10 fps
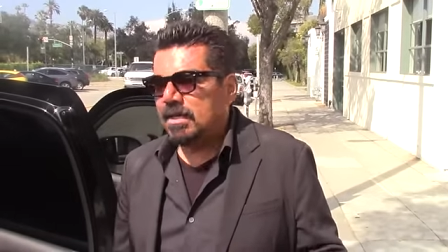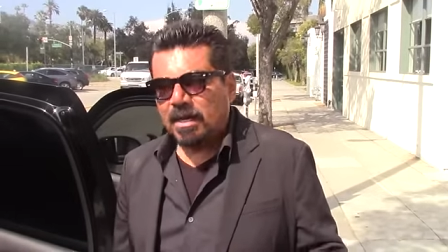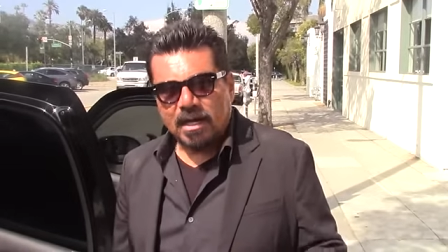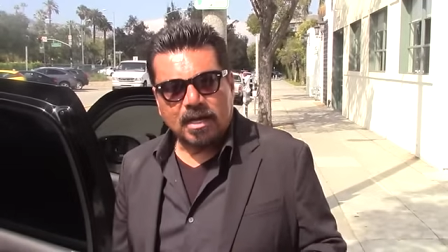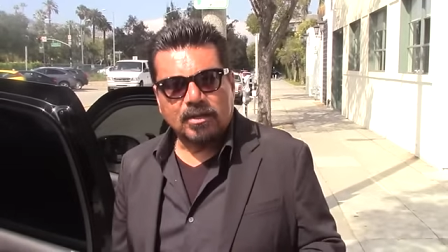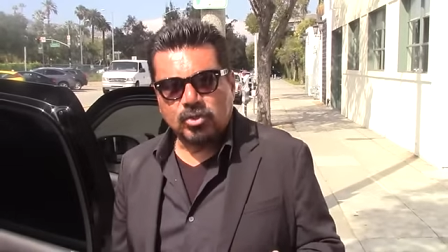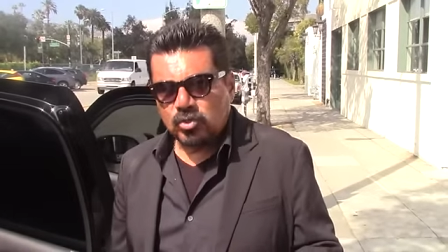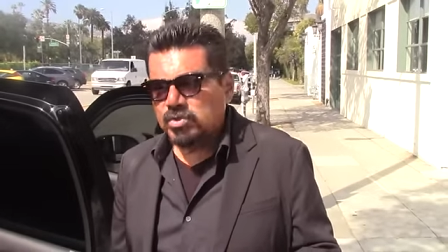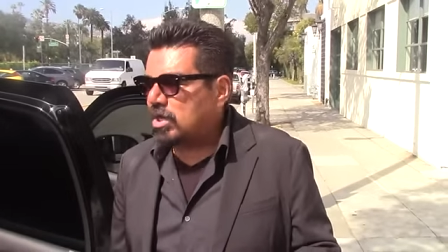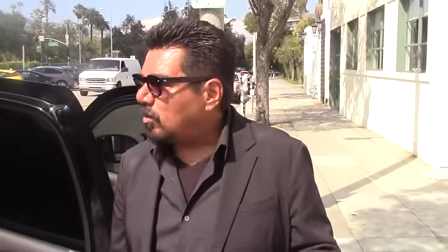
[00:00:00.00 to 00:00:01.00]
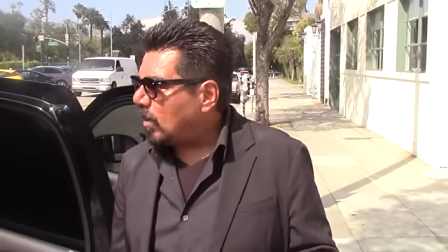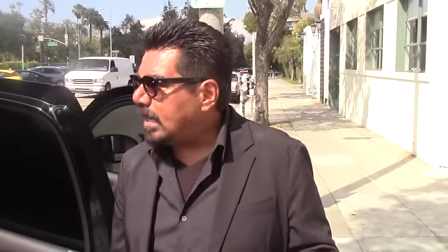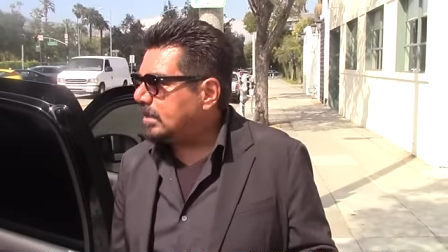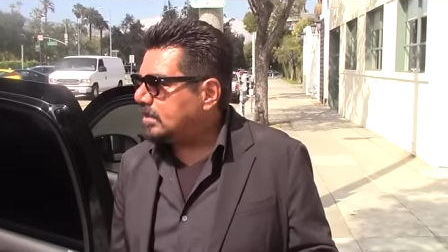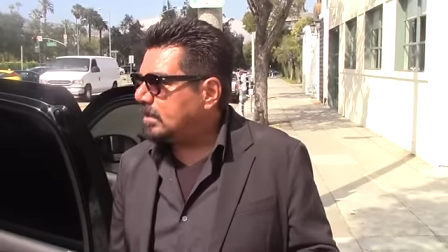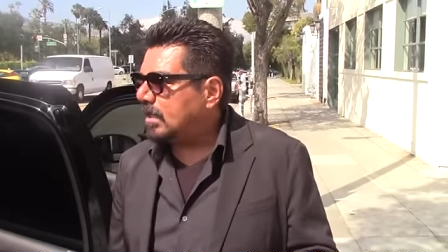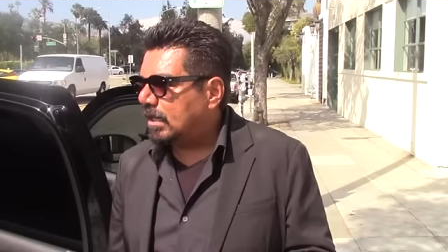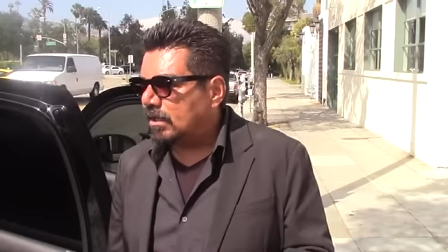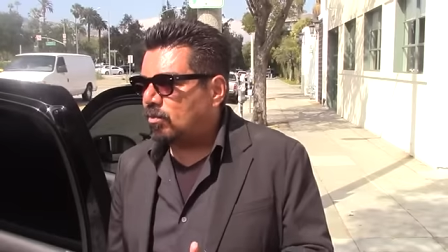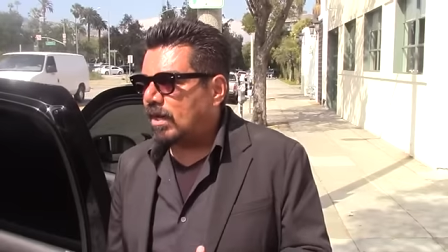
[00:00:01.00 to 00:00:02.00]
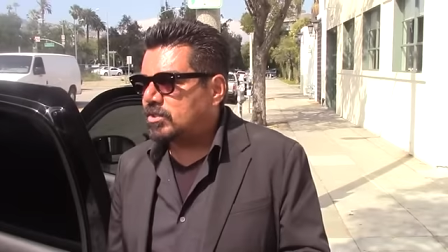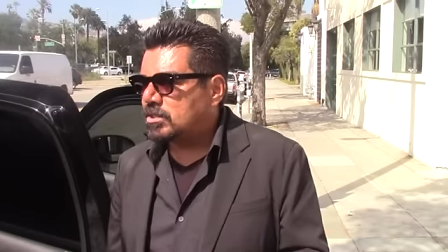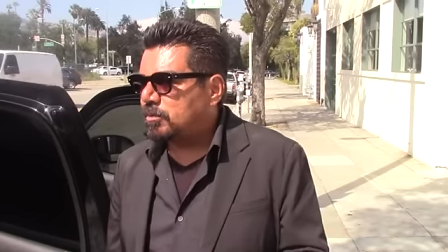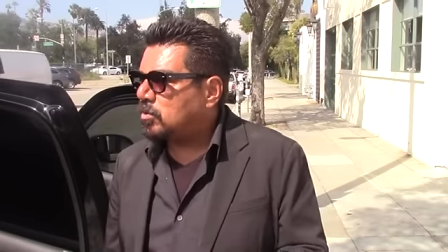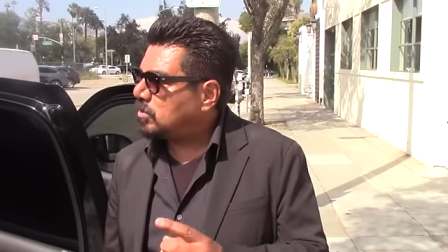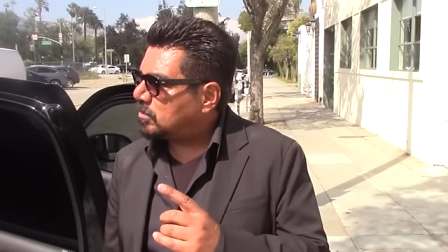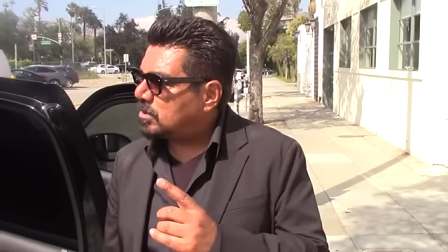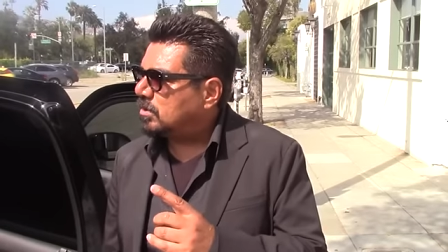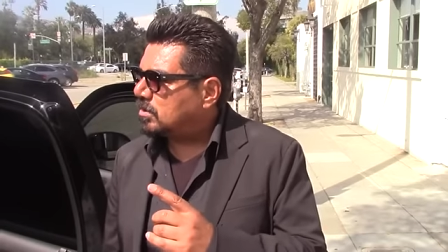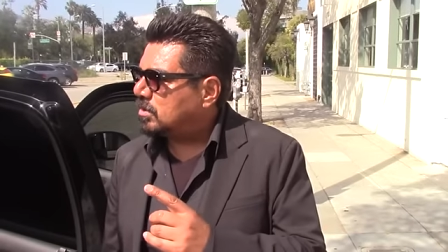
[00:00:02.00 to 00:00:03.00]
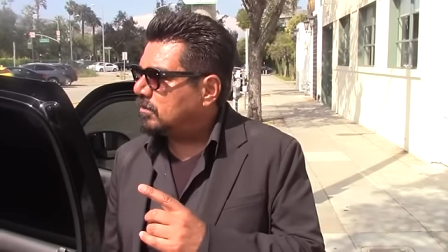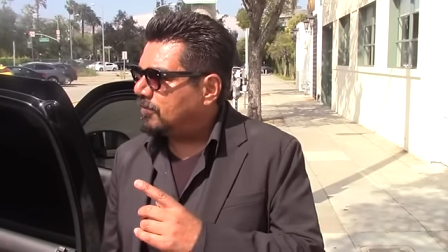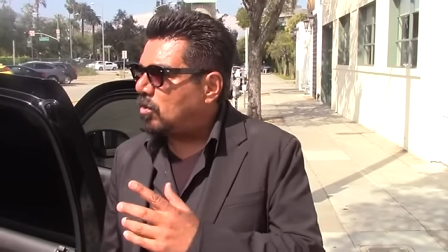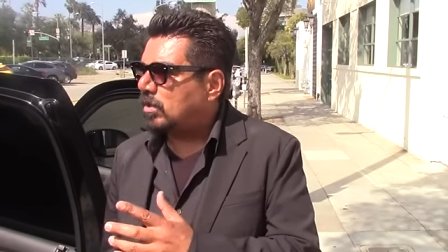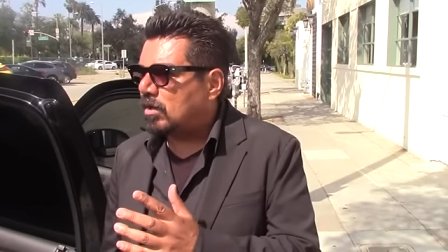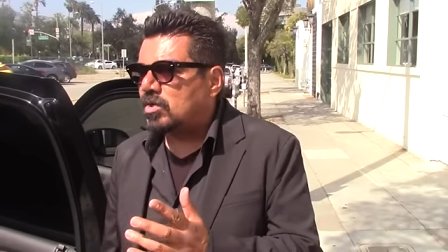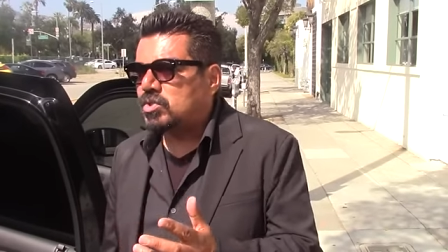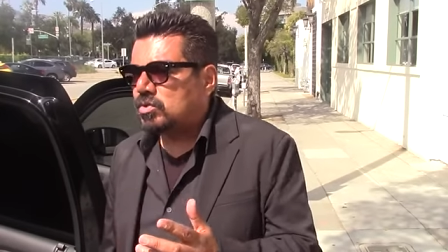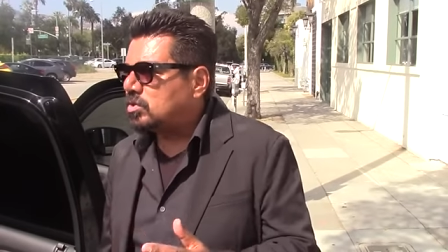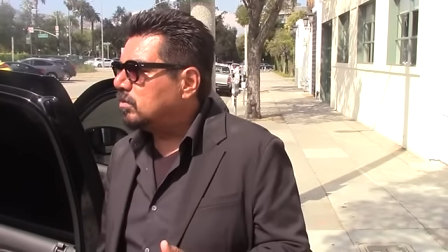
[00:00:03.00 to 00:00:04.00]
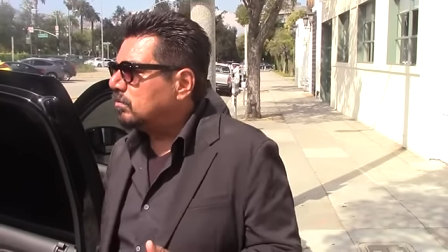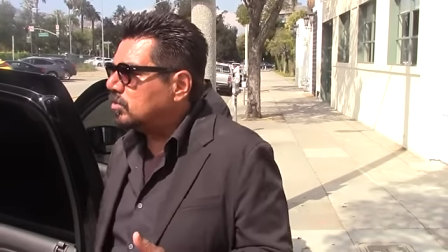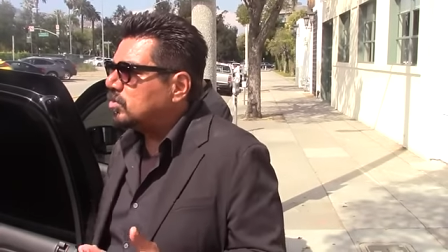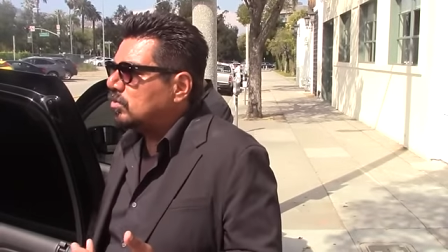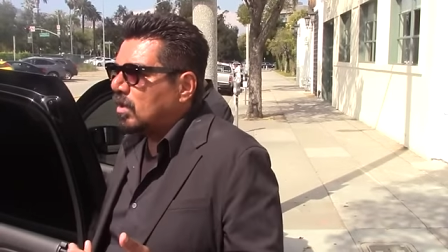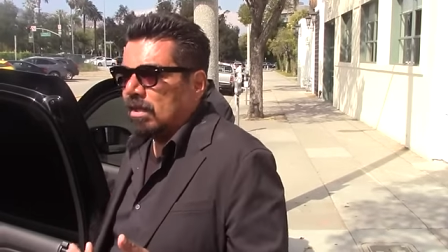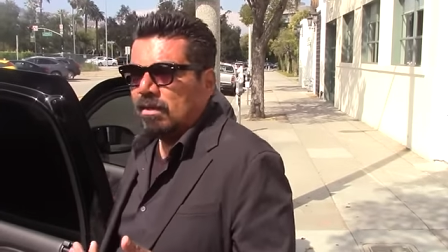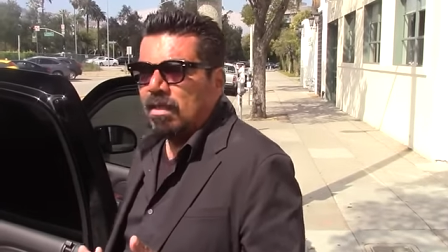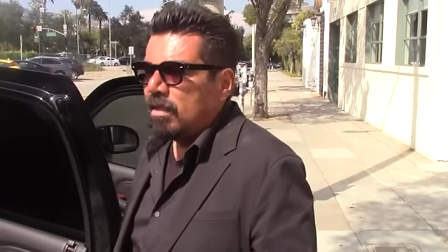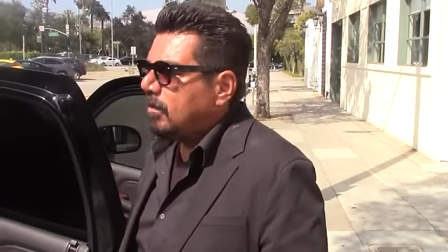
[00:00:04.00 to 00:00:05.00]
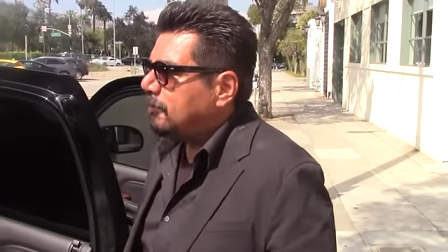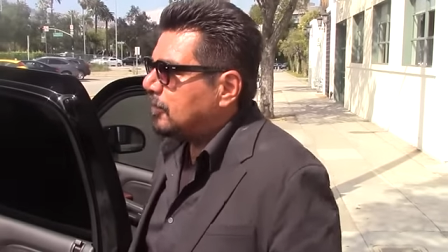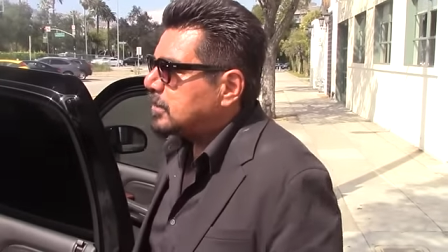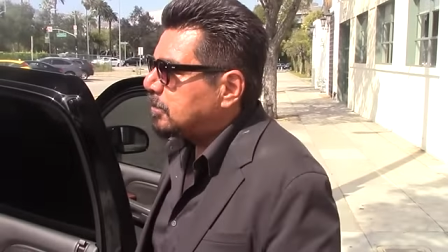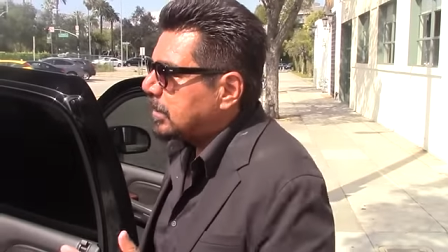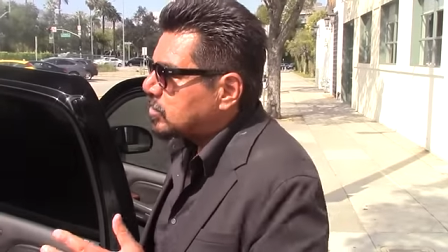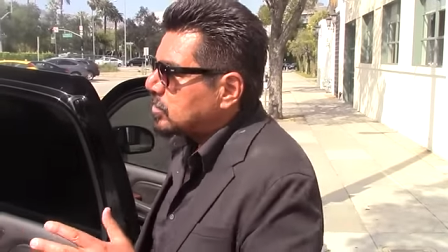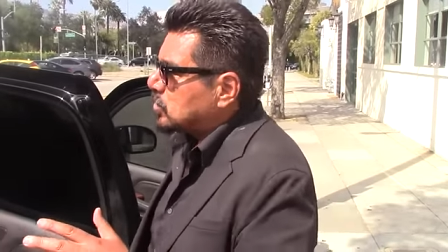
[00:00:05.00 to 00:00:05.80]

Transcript: uh, use our right and the right to vote, to, to vote, and also to to uh, free speech.